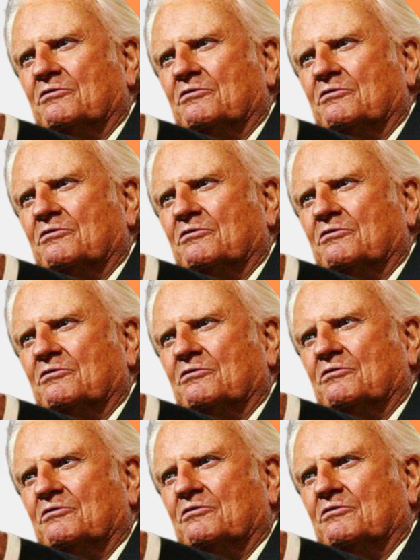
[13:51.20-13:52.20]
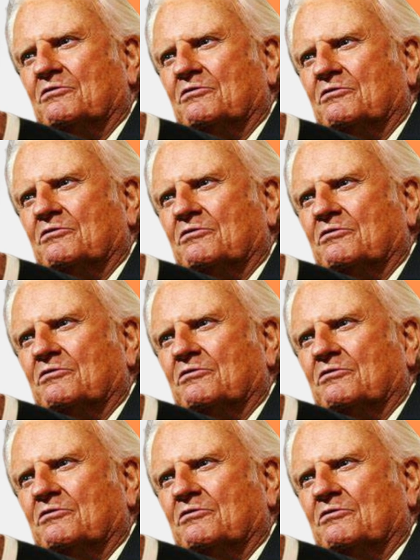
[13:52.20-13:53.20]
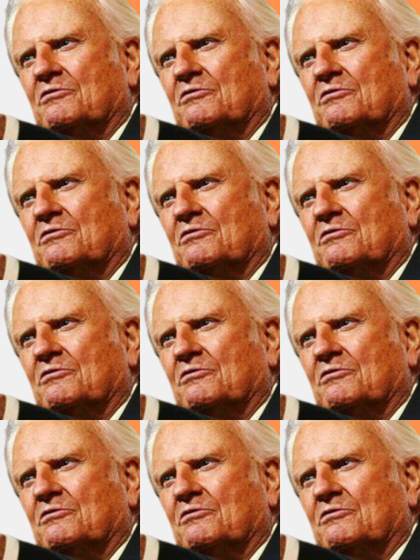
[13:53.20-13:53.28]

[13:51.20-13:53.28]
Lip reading: [no speech]